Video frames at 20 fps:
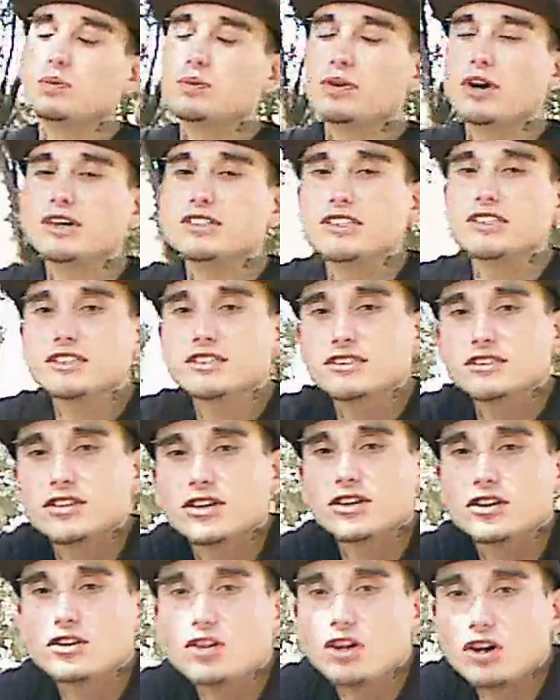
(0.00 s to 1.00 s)
projects
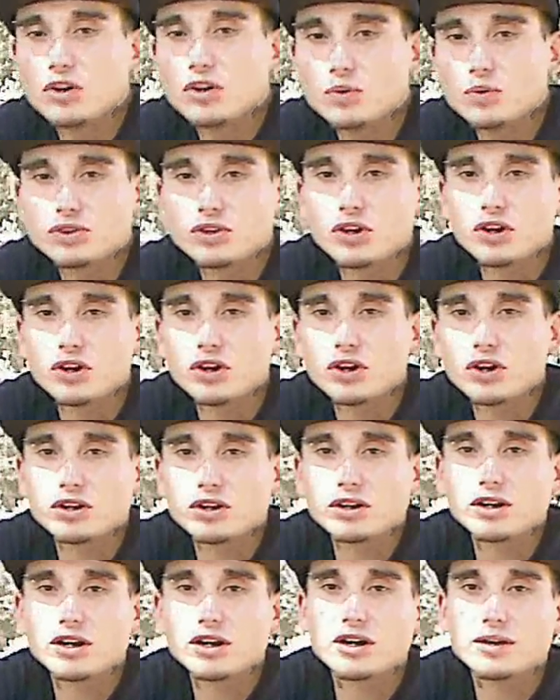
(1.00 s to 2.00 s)
along with
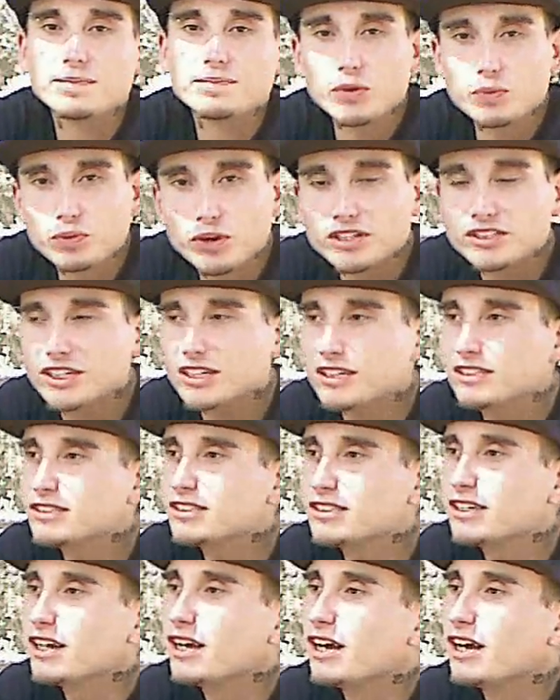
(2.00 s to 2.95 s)
our group projects.